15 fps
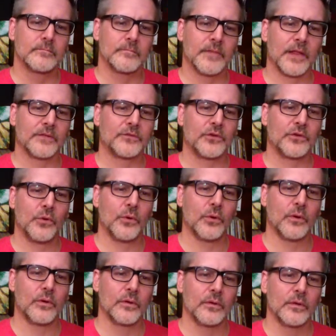That's
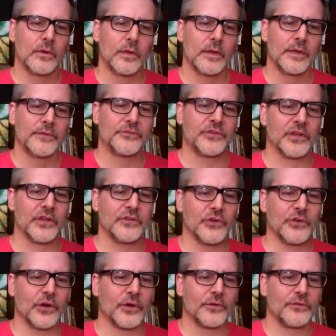cool. Yeah.
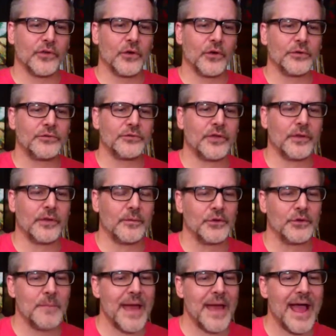Ginger, so t-
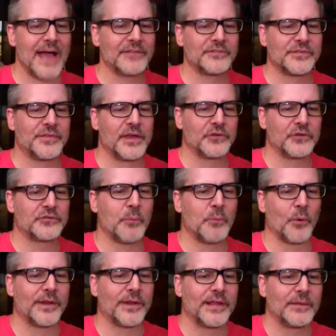your mask that you're
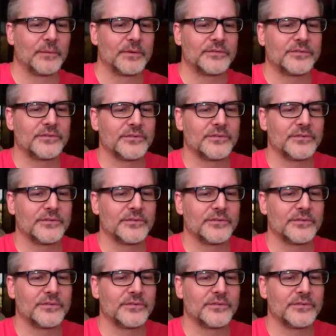sporting, what's?